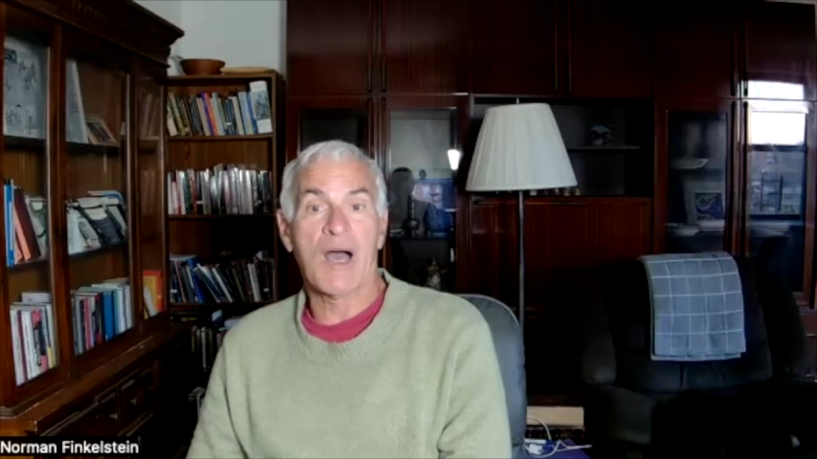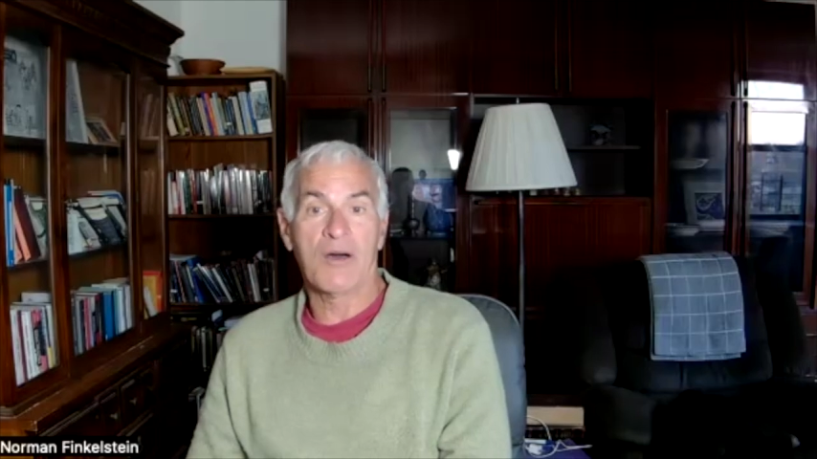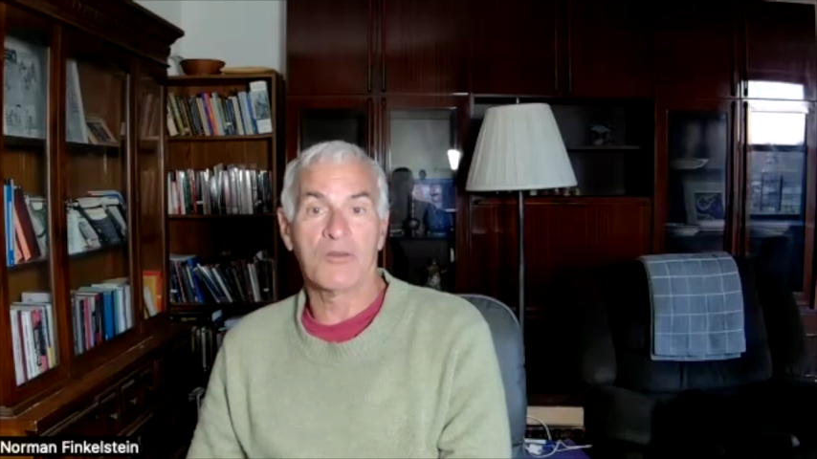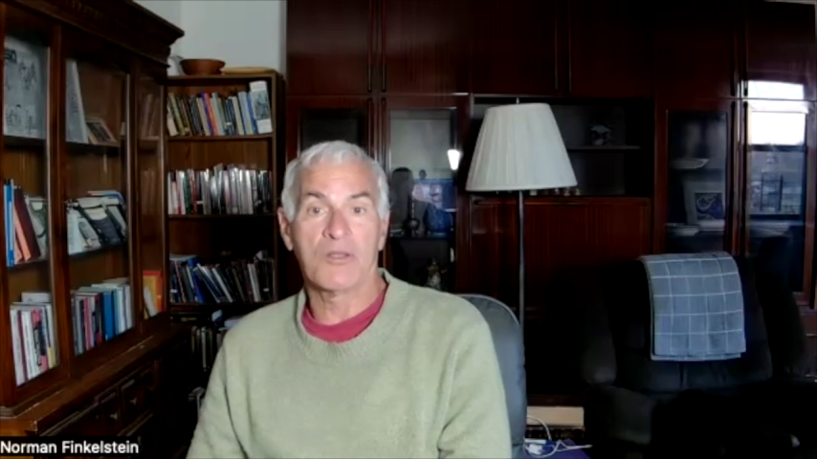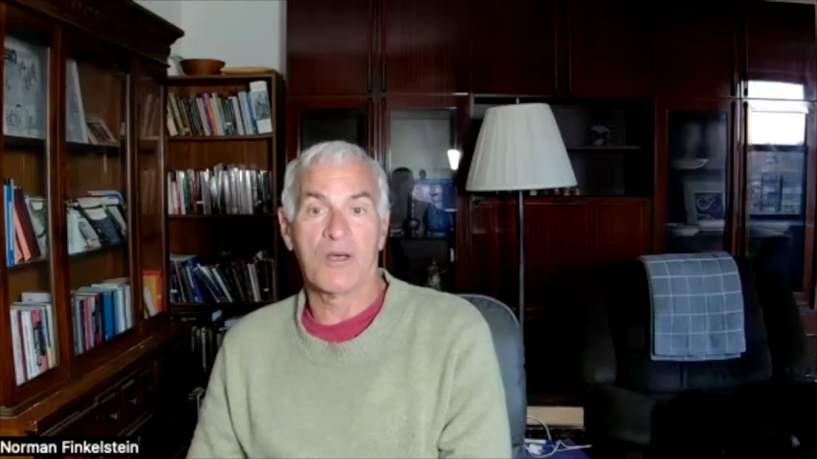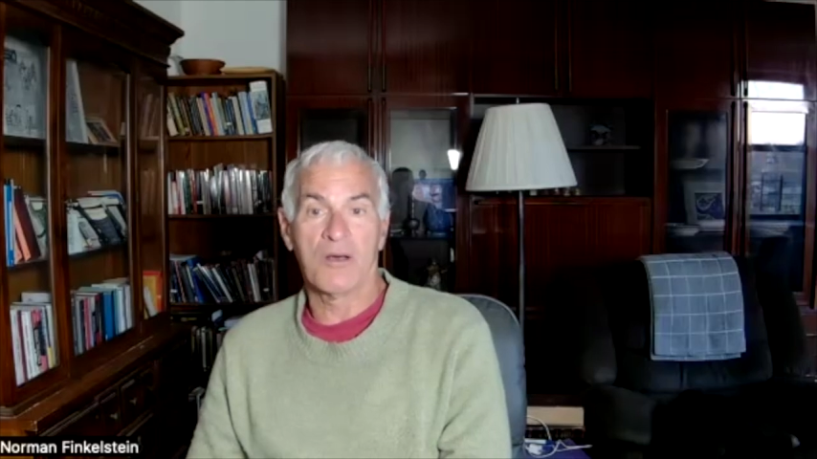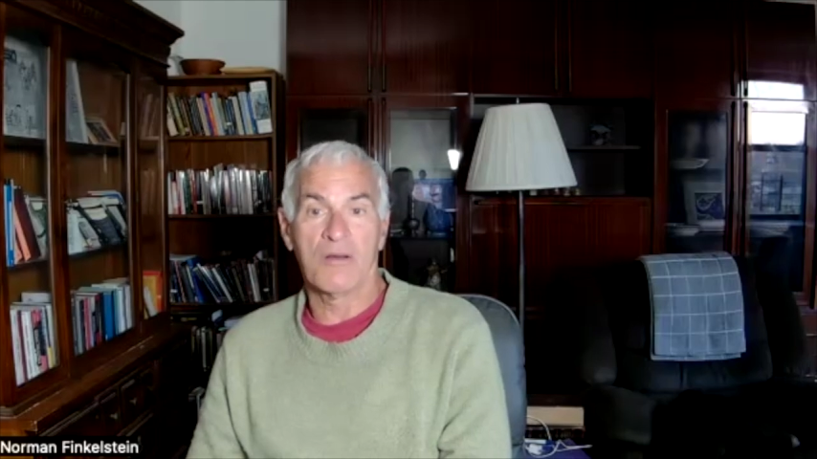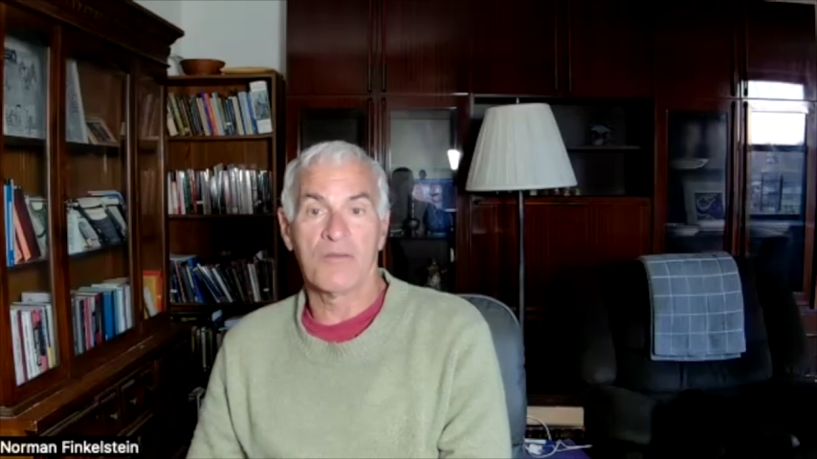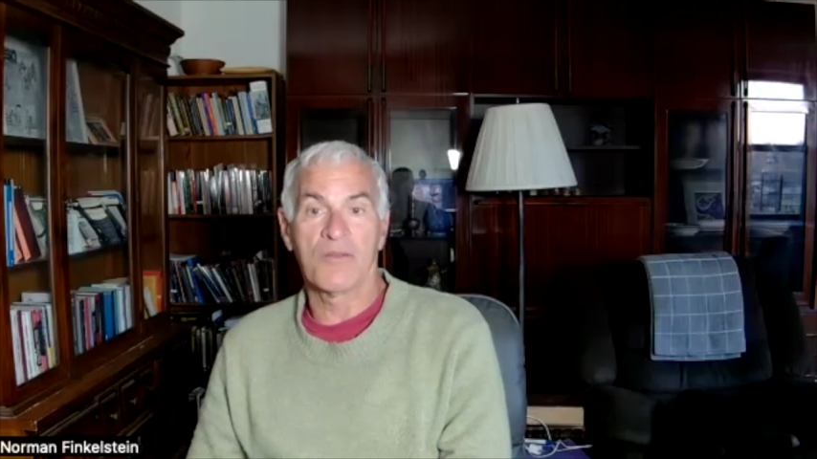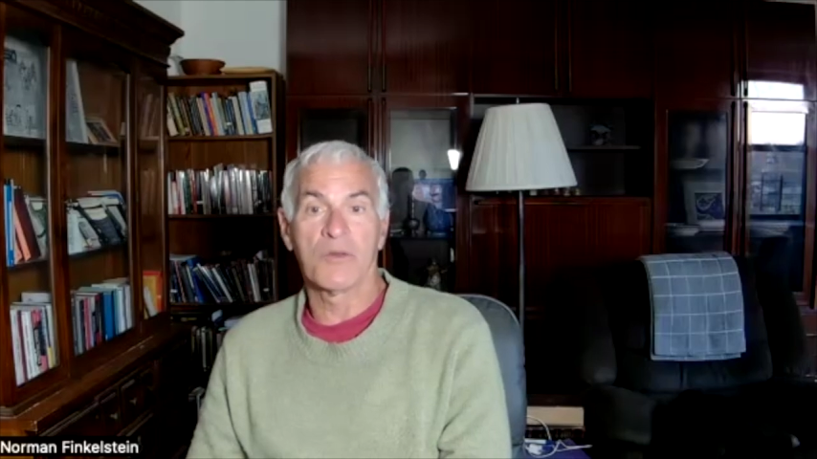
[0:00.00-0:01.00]
out
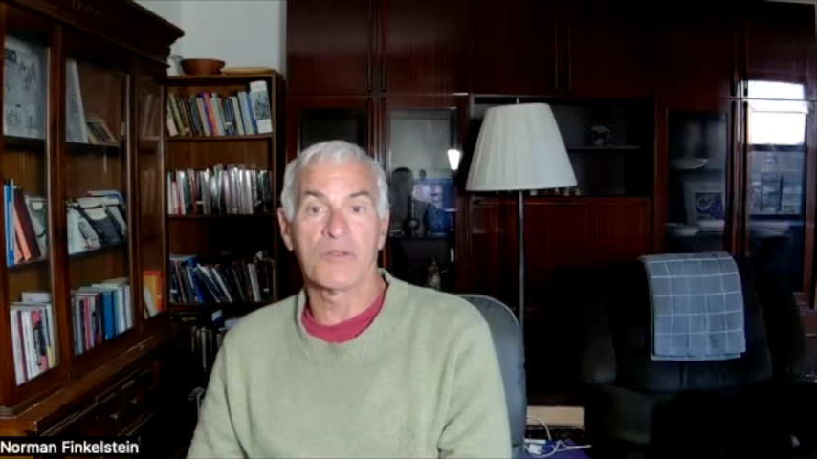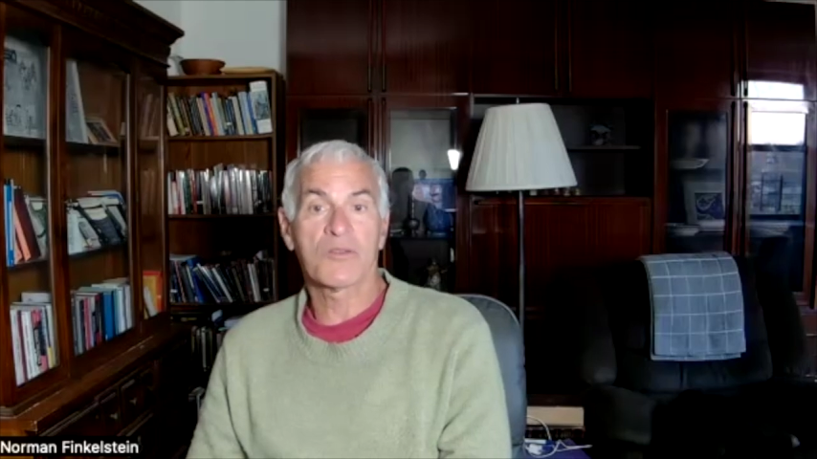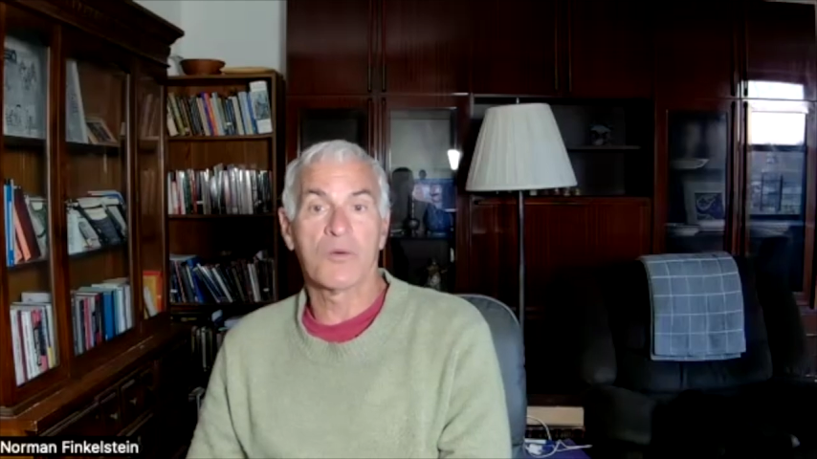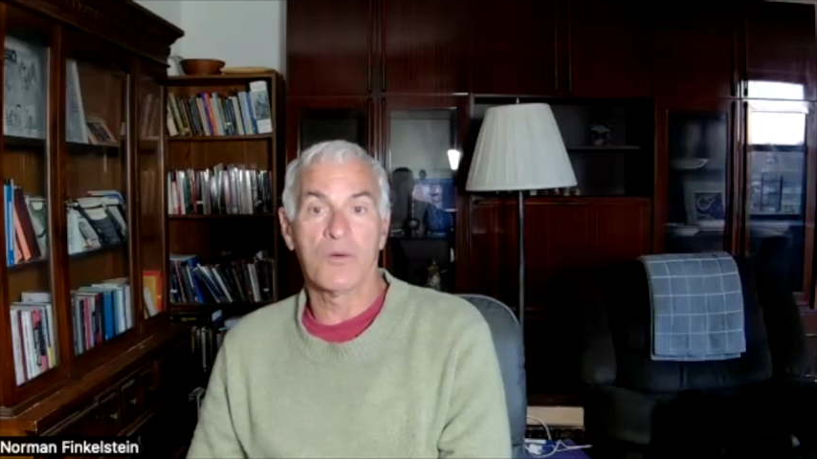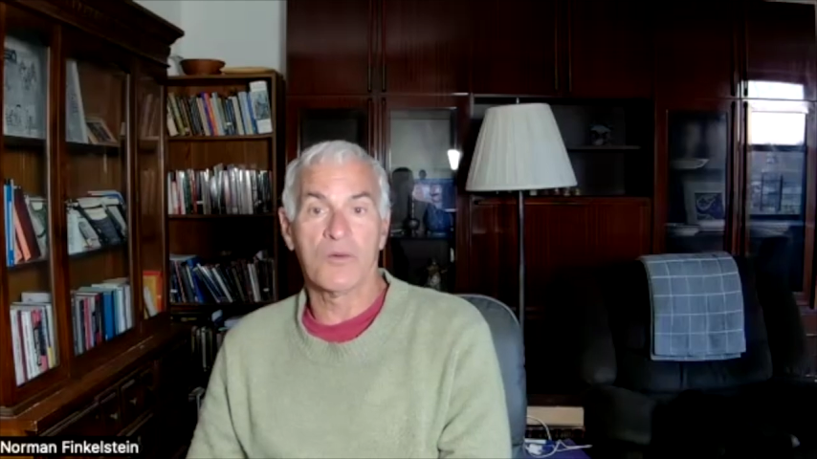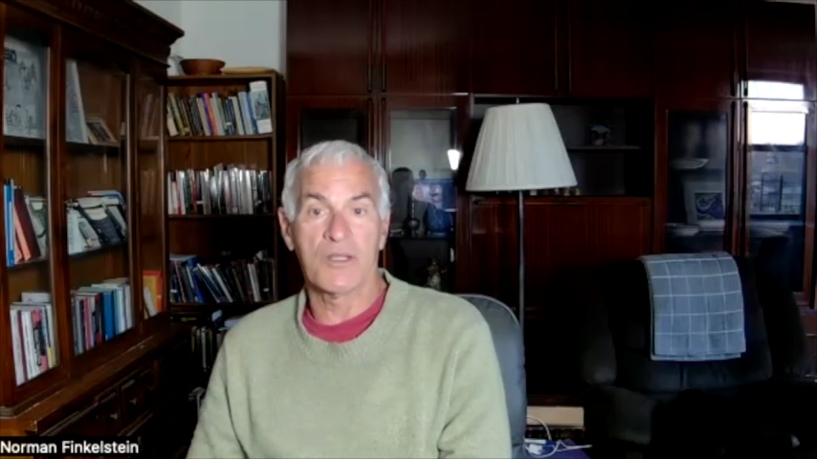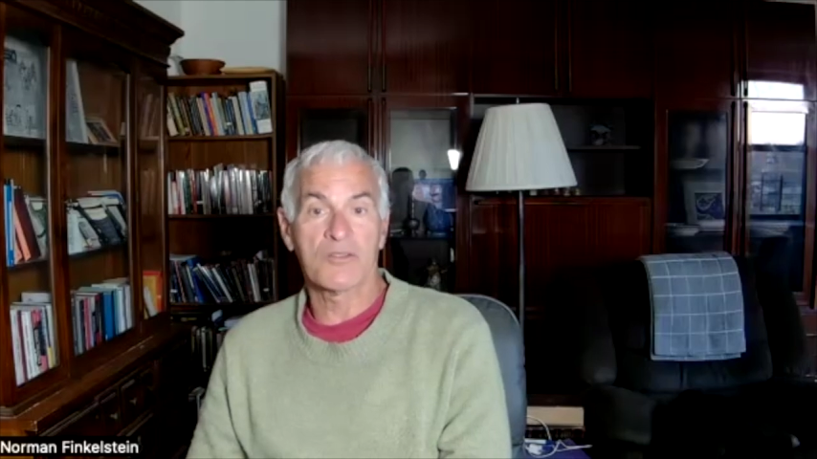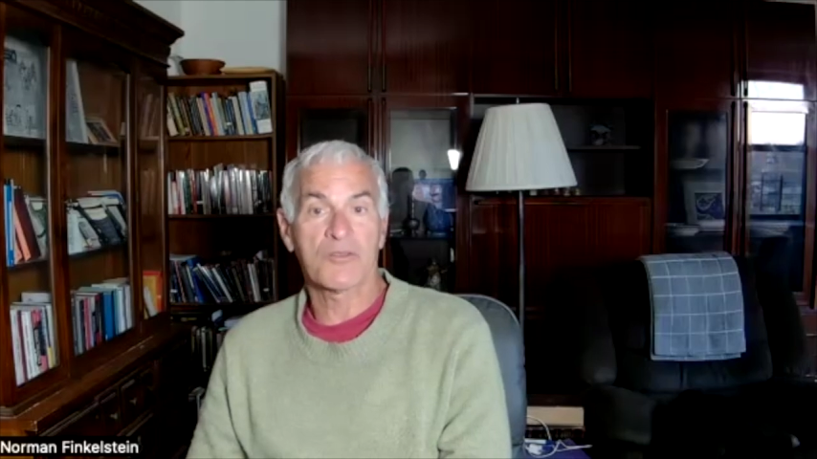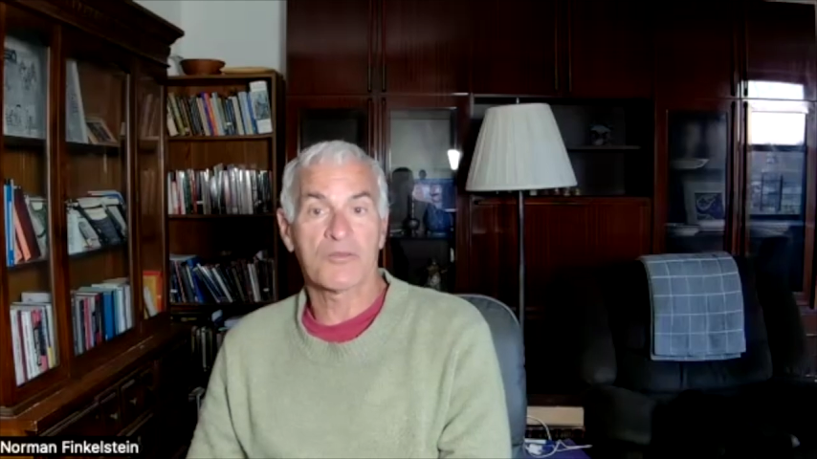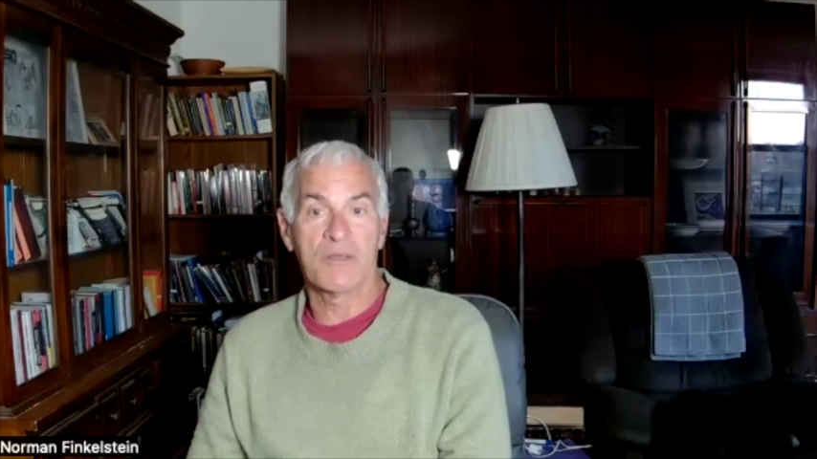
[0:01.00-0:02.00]
of what's called
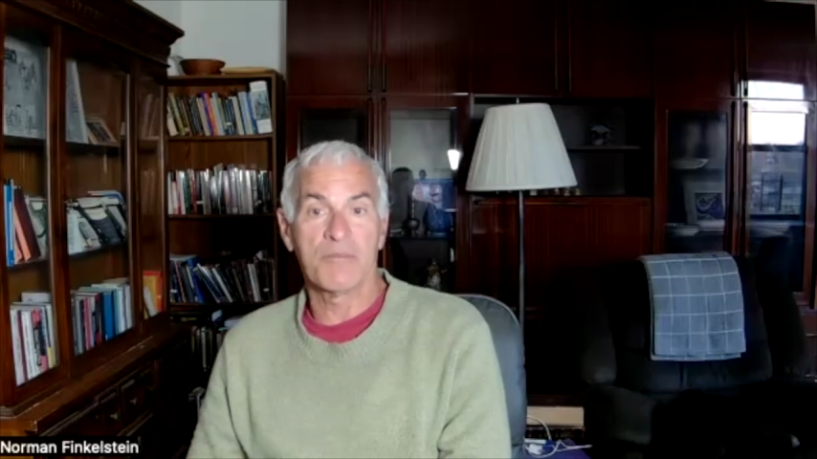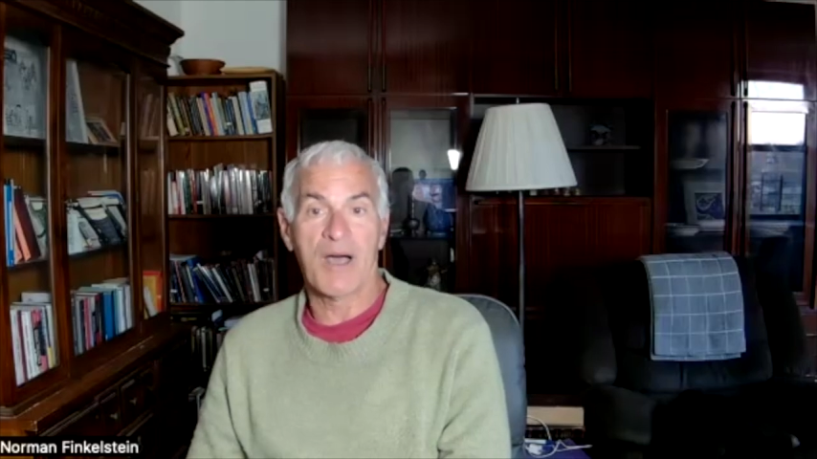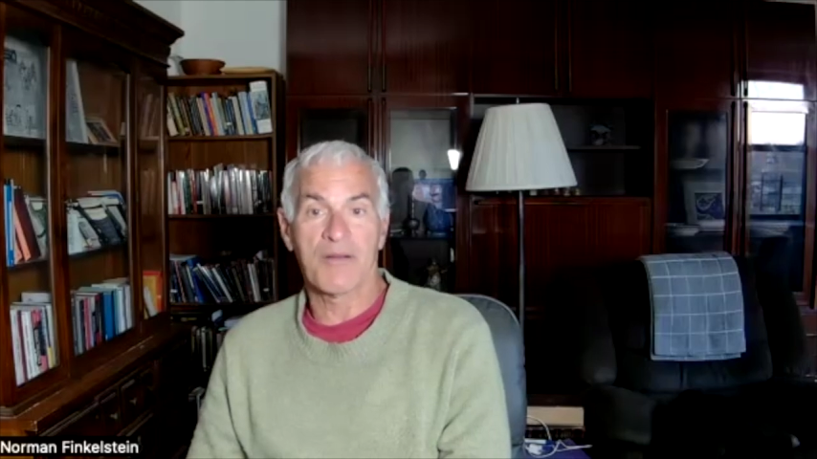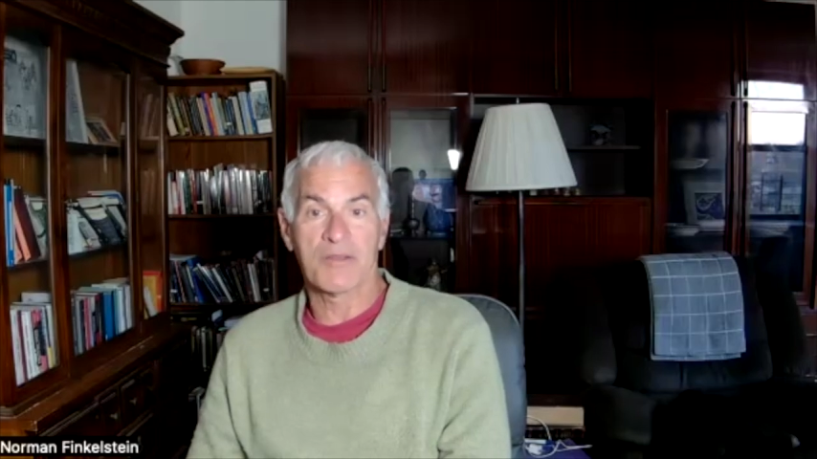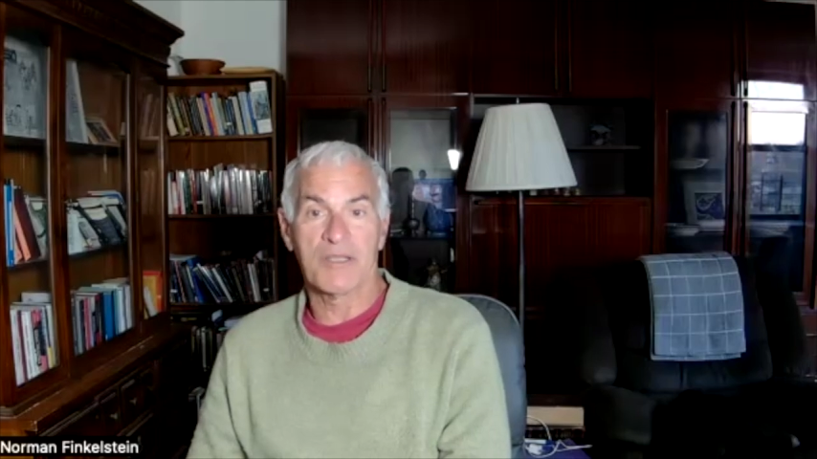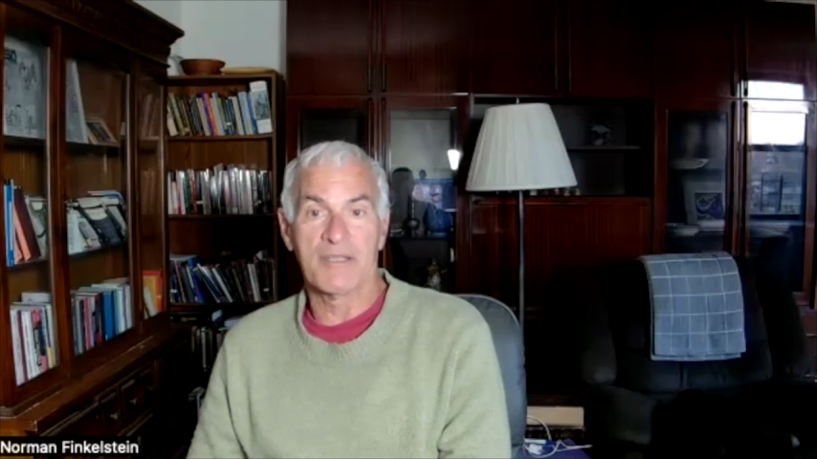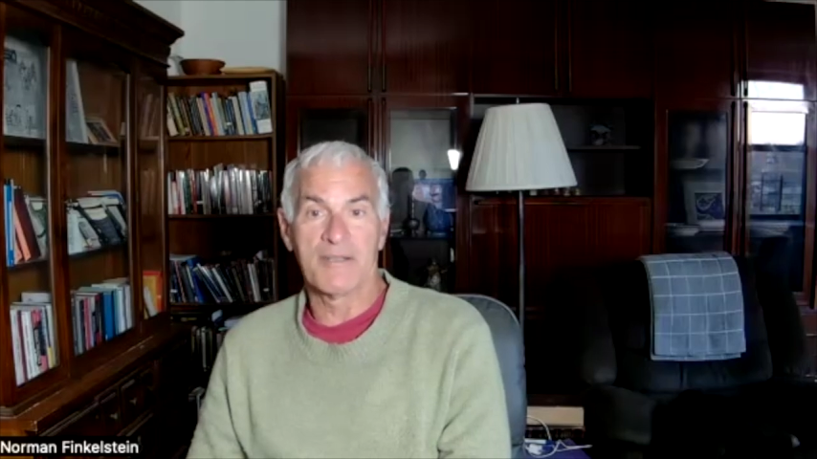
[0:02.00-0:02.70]
extreme poverty.